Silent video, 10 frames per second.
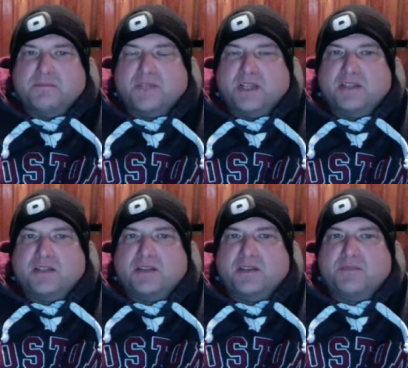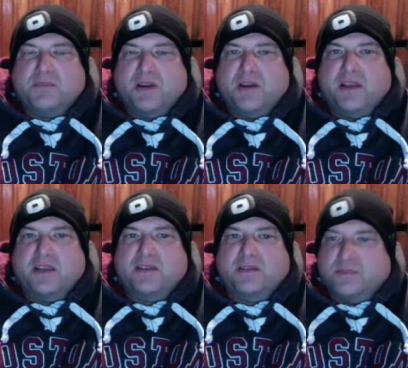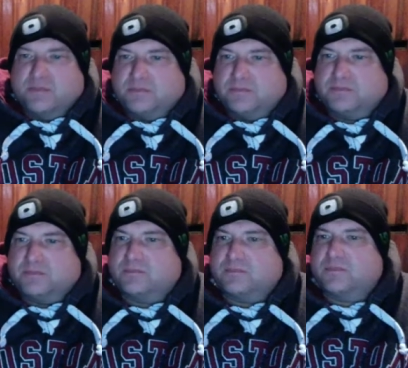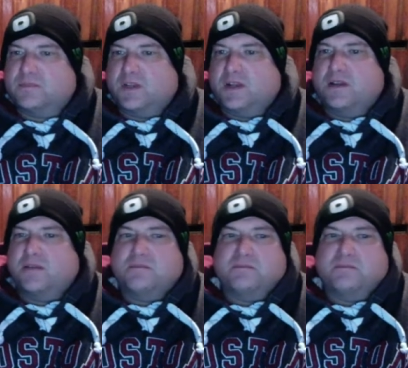it's pretty nice. It's